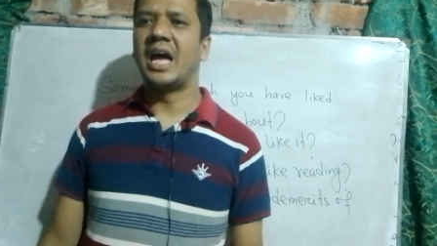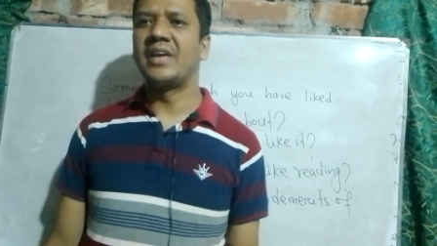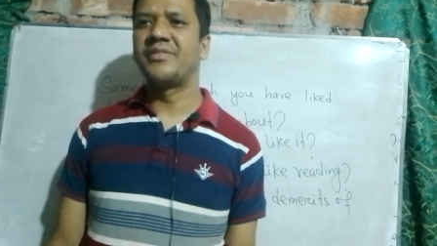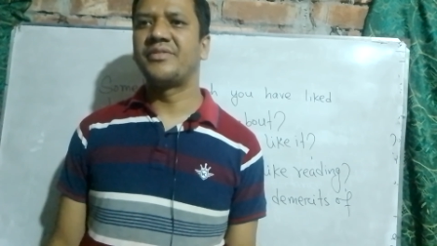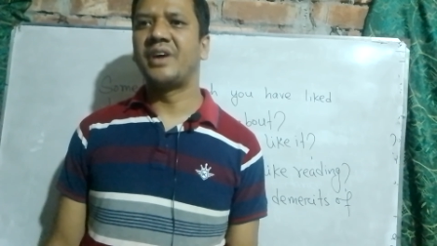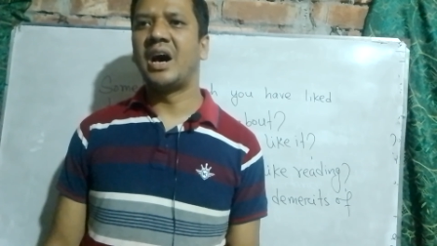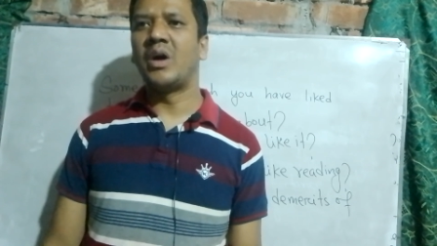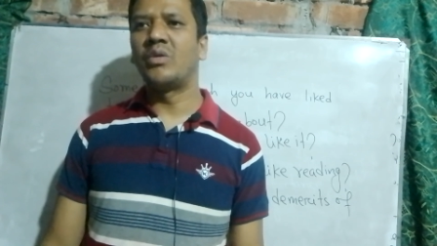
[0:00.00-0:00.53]
I
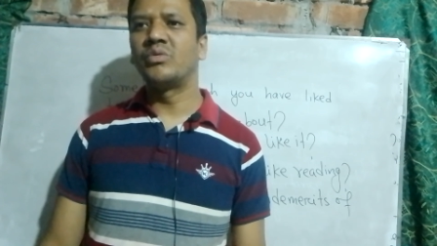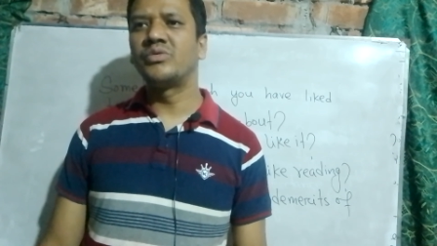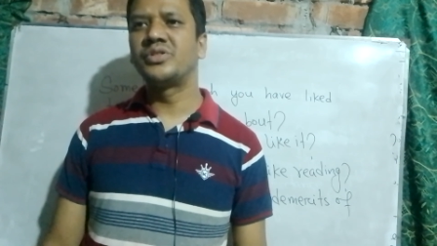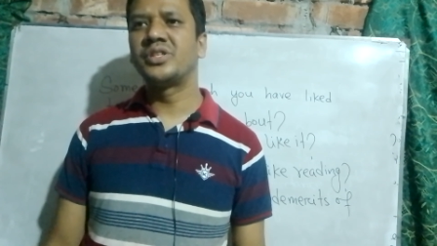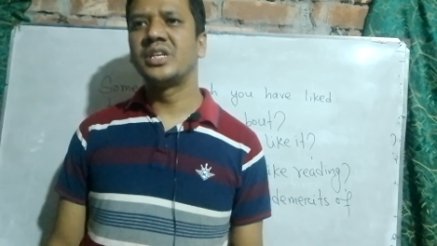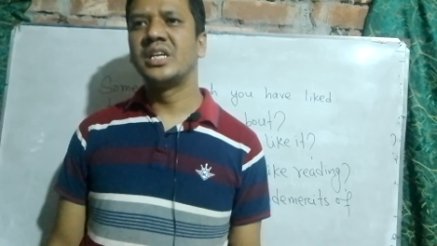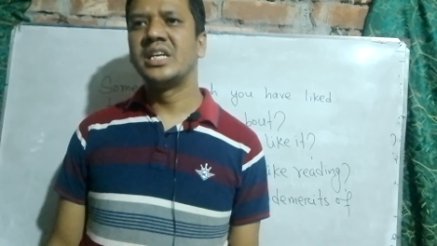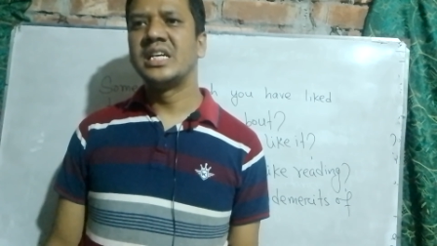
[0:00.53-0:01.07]
found
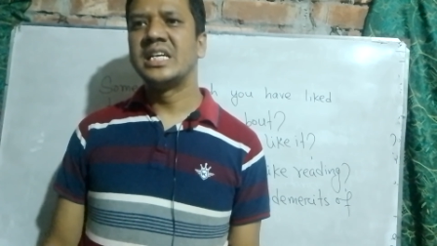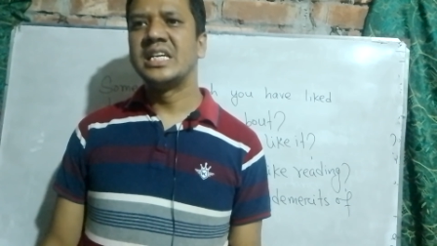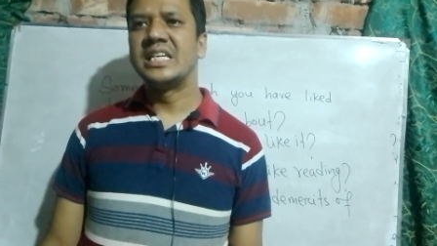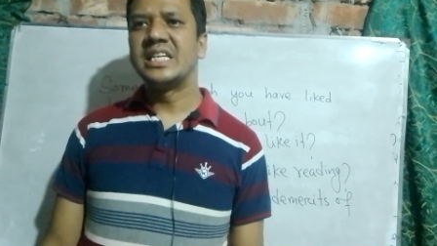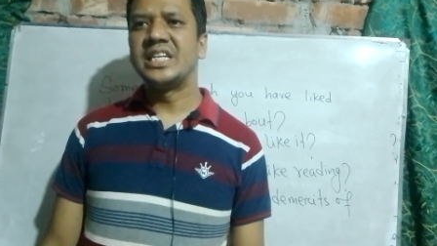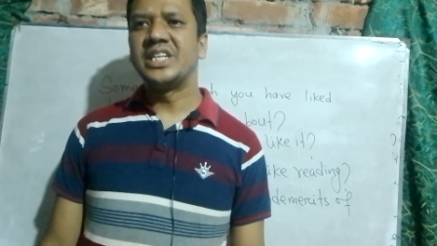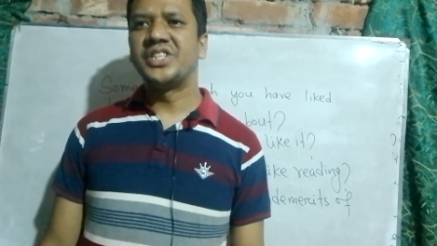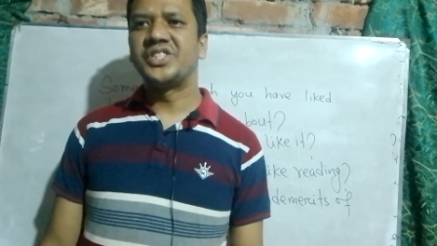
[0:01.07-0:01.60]

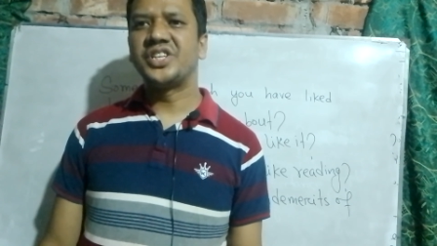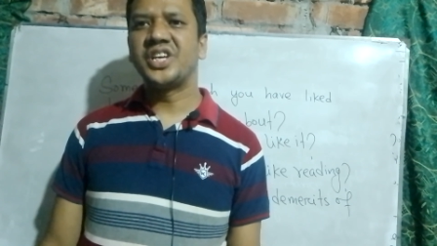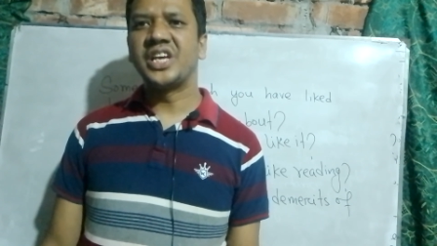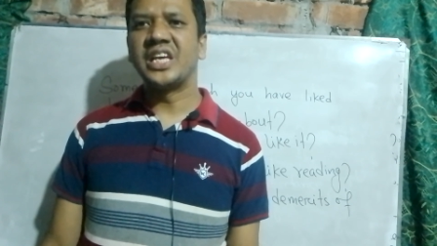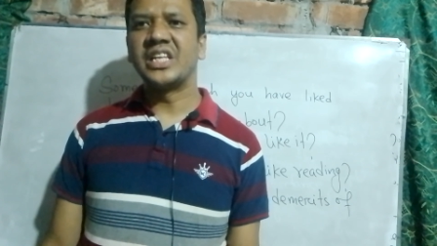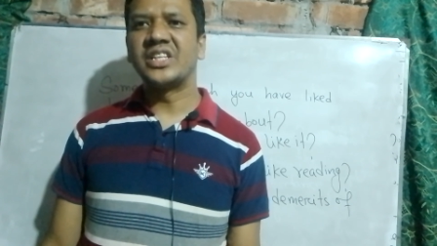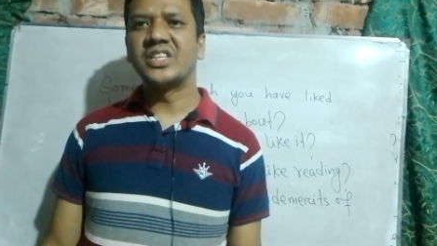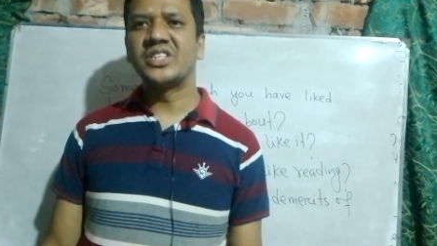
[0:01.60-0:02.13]
it
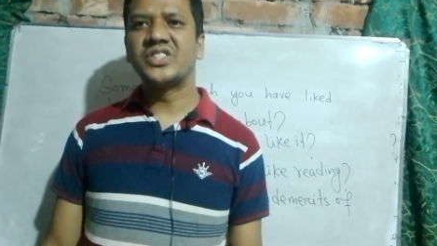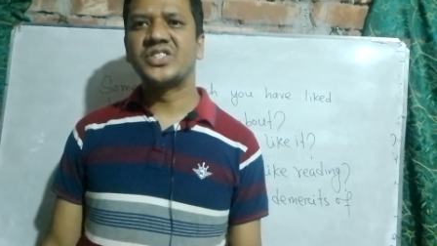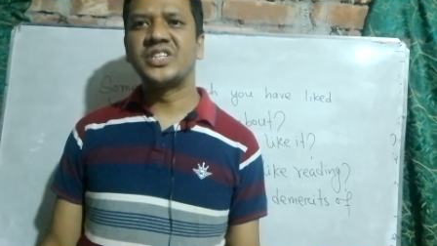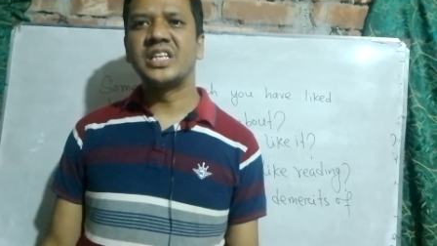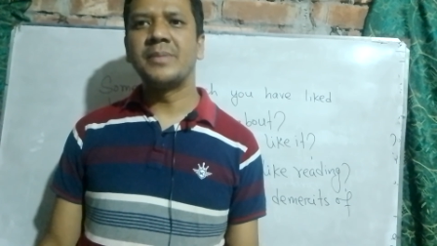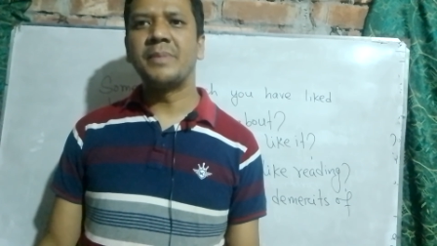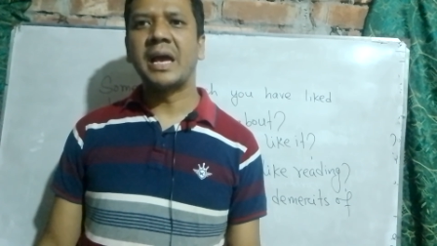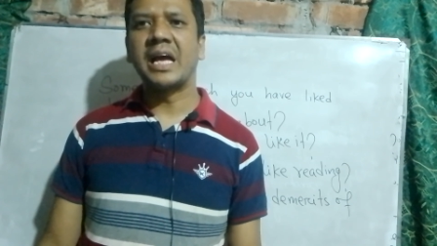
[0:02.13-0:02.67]
in
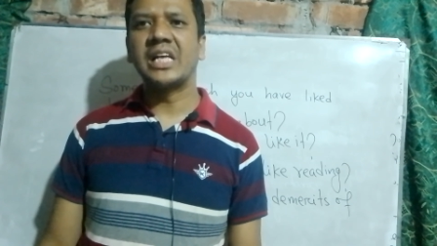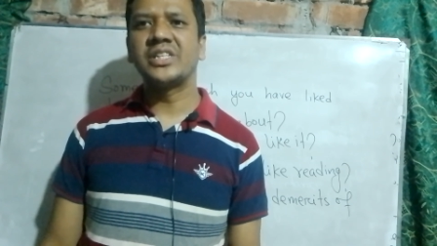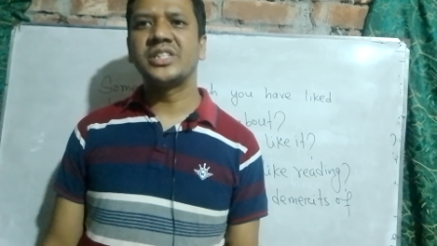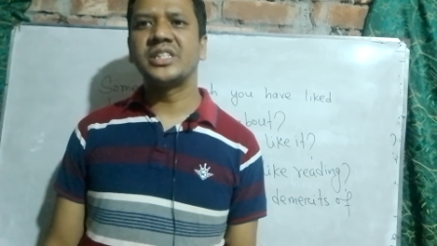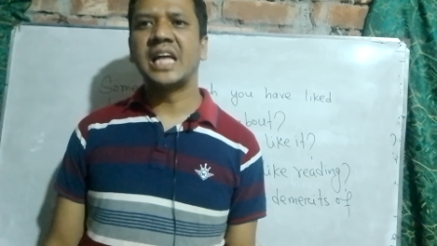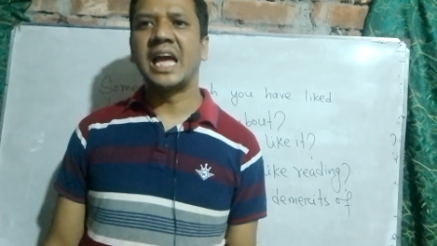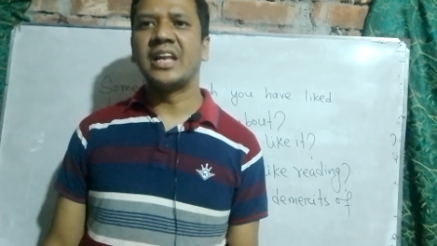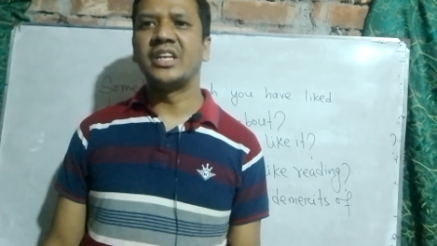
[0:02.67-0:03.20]
cinema
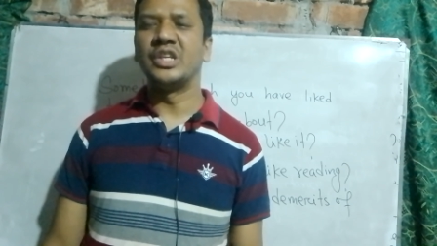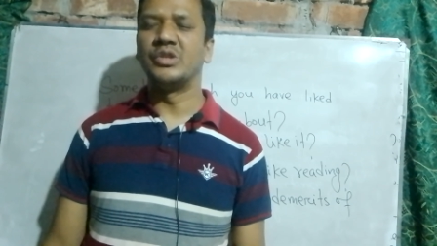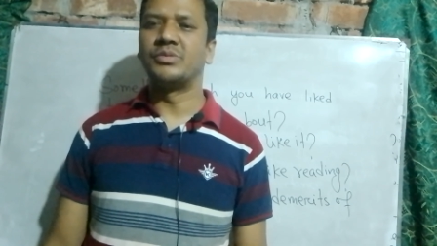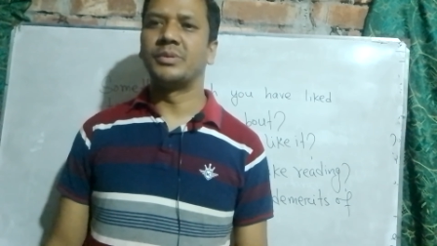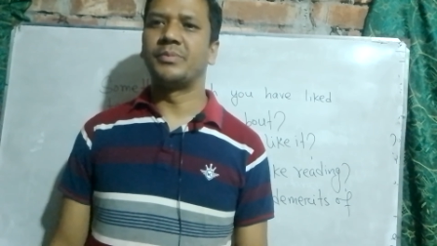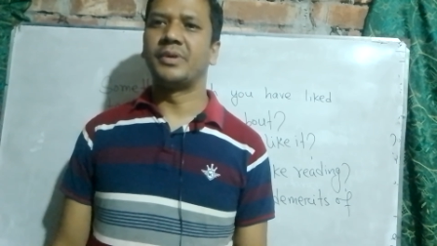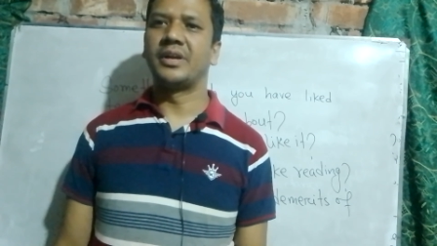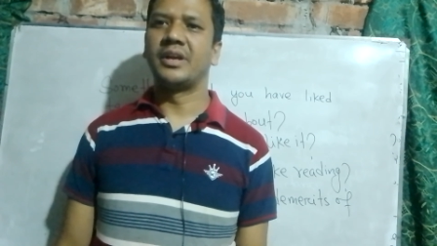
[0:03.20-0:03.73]
magazine and
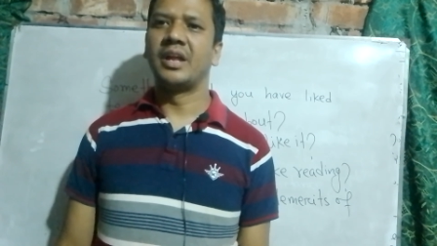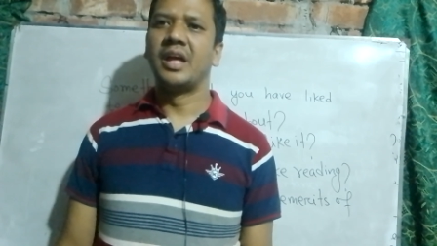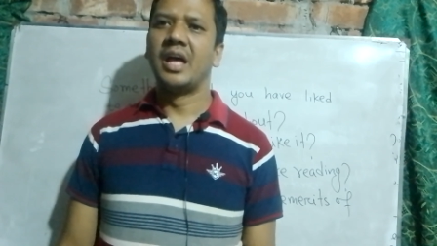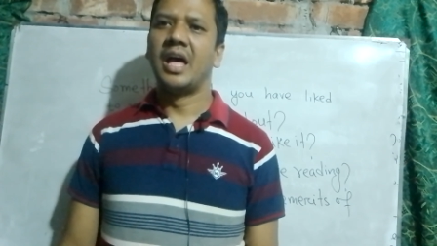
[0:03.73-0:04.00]
newspaper.